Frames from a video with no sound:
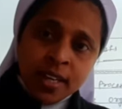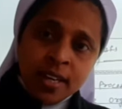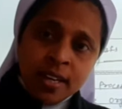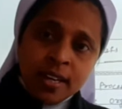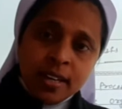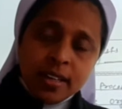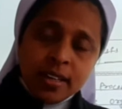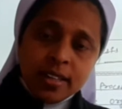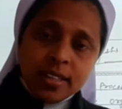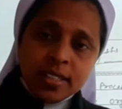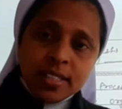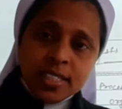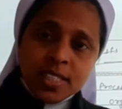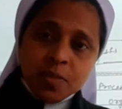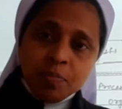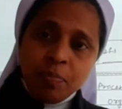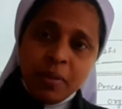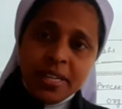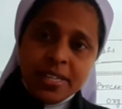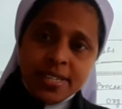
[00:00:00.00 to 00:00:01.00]

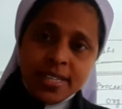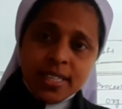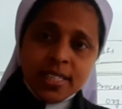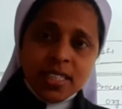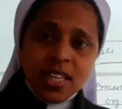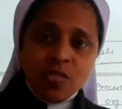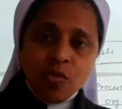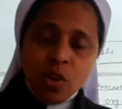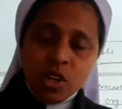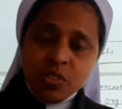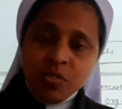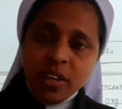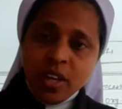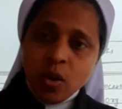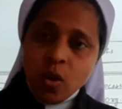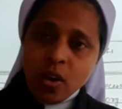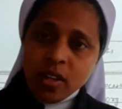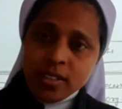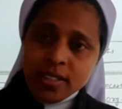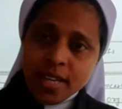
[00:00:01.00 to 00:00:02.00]
splitting, then what we
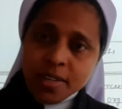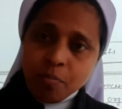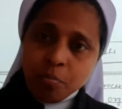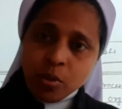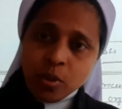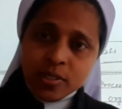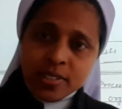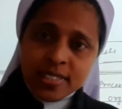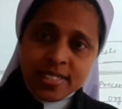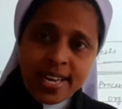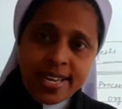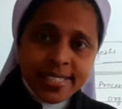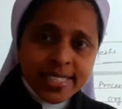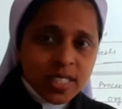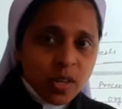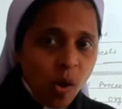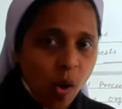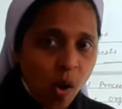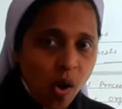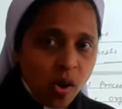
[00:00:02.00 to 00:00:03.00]
call that process as
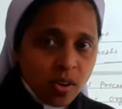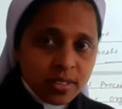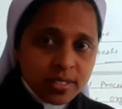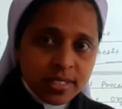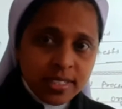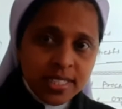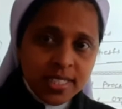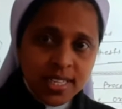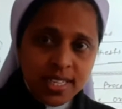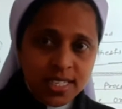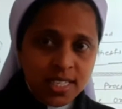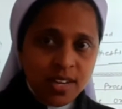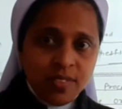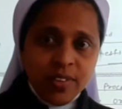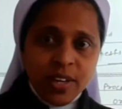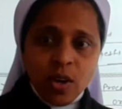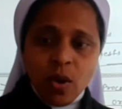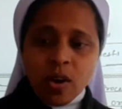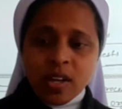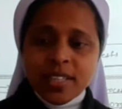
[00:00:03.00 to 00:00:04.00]
oxidation.
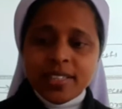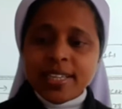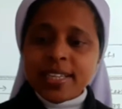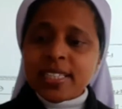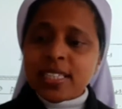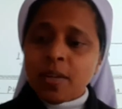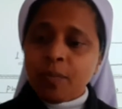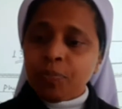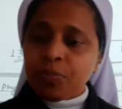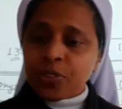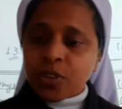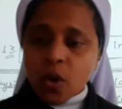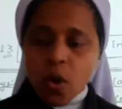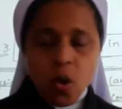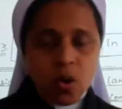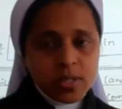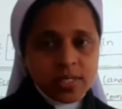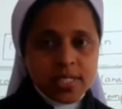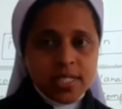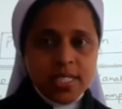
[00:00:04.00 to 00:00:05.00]
We call it as
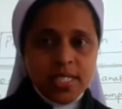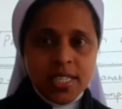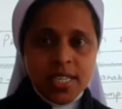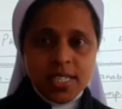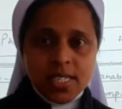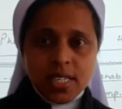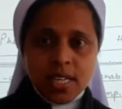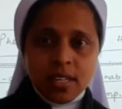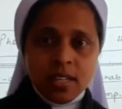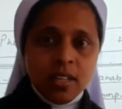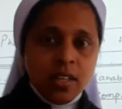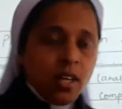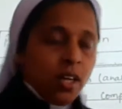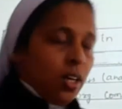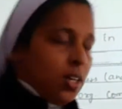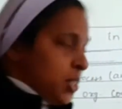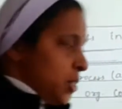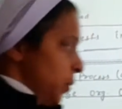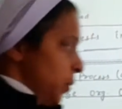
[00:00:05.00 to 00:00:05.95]
oxidation.